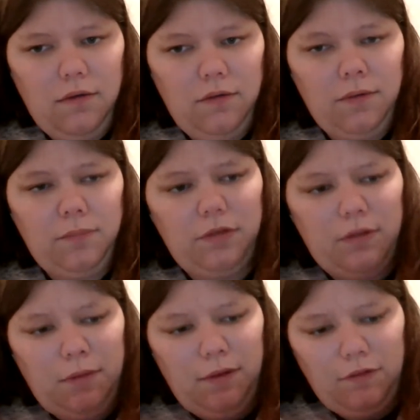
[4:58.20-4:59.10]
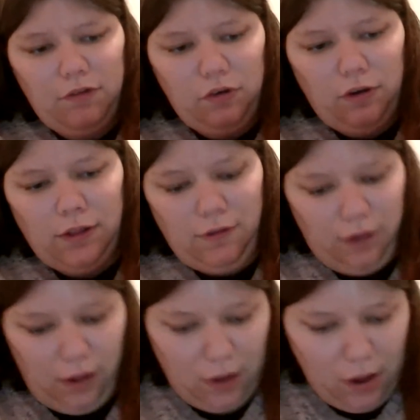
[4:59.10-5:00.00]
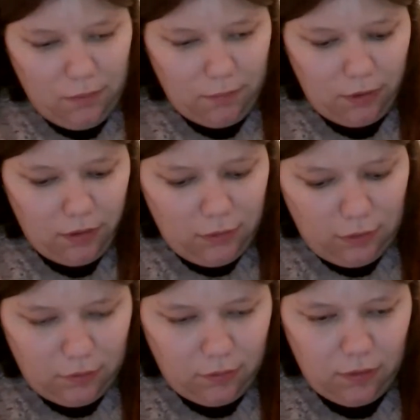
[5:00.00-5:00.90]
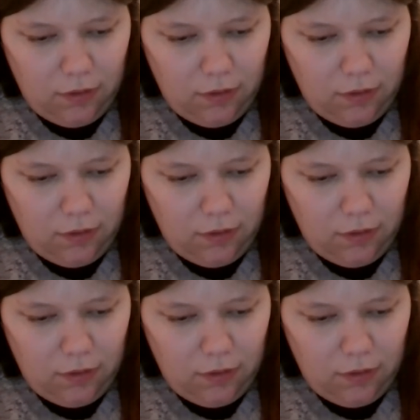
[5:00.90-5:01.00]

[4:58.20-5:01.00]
Whoops, am I even showing that right? Oh my goodness.